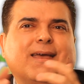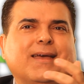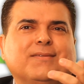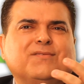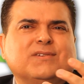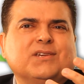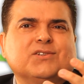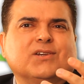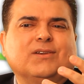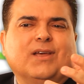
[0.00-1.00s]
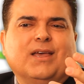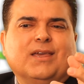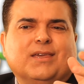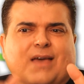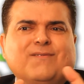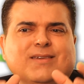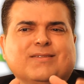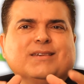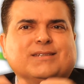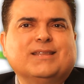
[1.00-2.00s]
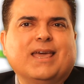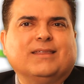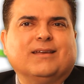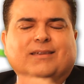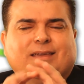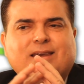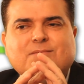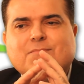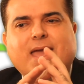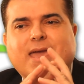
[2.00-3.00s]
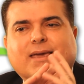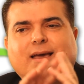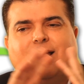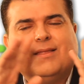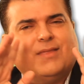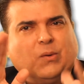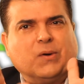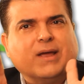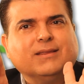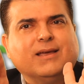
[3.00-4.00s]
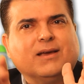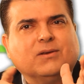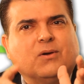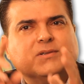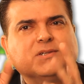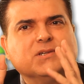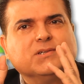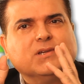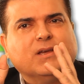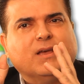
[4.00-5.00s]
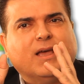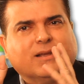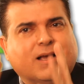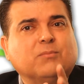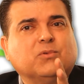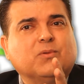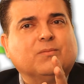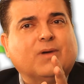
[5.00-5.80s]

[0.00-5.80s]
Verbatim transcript: And the physician, having this data, can make the correct diagnosis and come to,